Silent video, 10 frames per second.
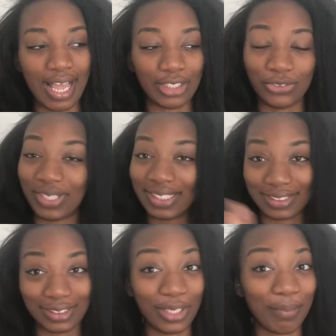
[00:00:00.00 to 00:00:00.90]
as you guys
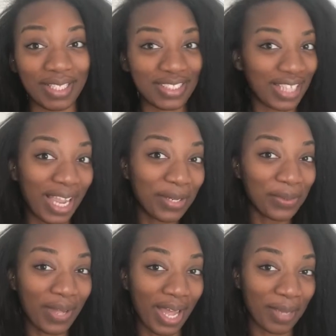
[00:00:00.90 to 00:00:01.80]
can tell by the
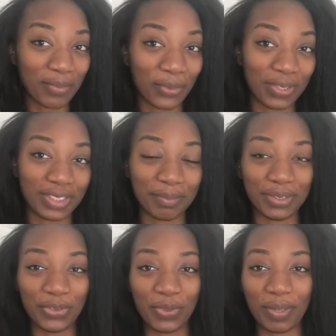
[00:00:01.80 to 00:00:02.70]
title, I am going to be
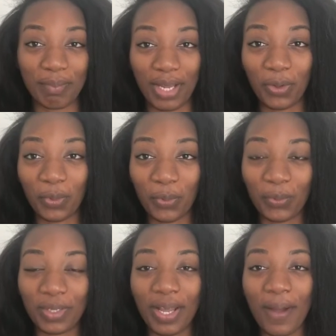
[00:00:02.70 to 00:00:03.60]
doing my
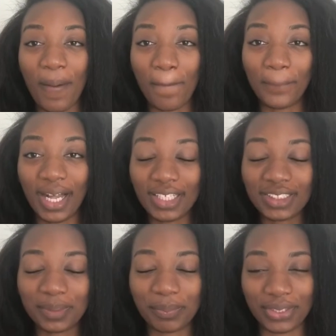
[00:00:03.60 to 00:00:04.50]
own
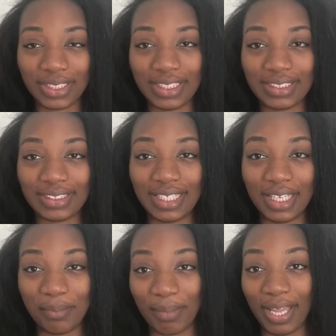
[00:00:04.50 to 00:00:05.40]
box braids
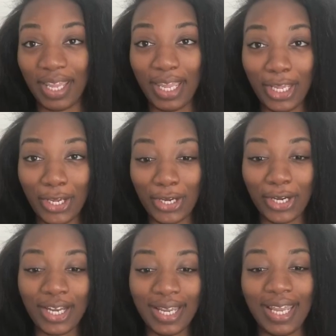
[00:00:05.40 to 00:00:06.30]
in my
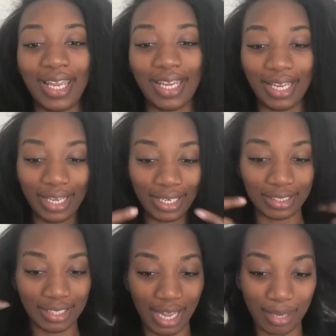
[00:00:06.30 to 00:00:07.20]
hair,
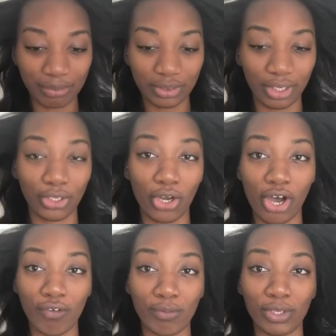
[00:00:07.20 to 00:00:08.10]
and I'm starting
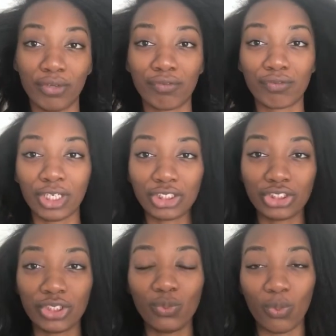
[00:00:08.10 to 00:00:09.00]
off with
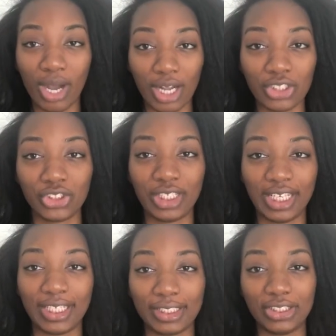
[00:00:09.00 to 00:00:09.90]
freshly washed
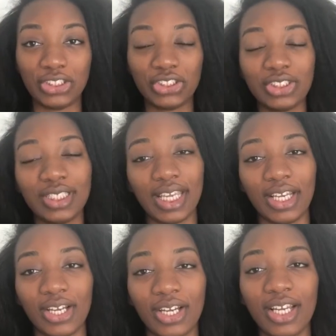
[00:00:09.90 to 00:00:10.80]
and conditioned
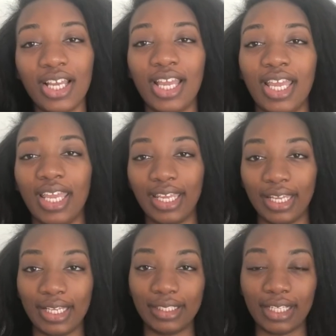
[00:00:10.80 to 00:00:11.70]
hair,
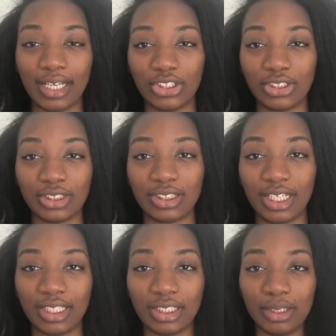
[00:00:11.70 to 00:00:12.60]
and I just
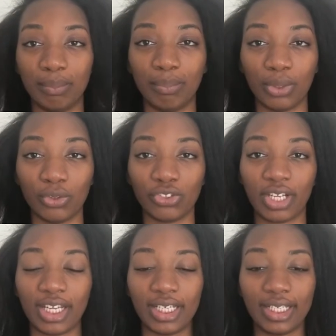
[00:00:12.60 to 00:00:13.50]
slightly blow
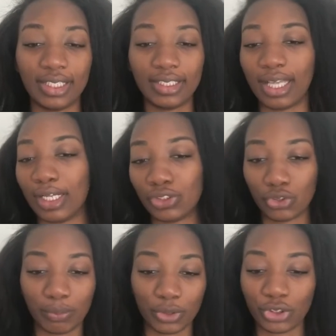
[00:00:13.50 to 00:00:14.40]
dried it, not
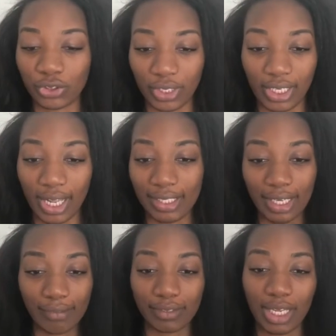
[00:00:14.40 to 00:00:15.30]
super straight. I didn't
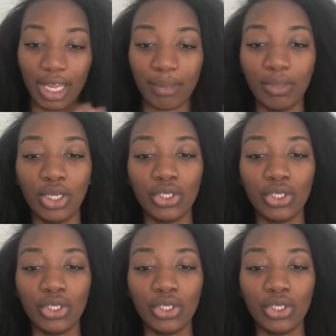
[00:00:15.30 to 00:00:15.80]
have time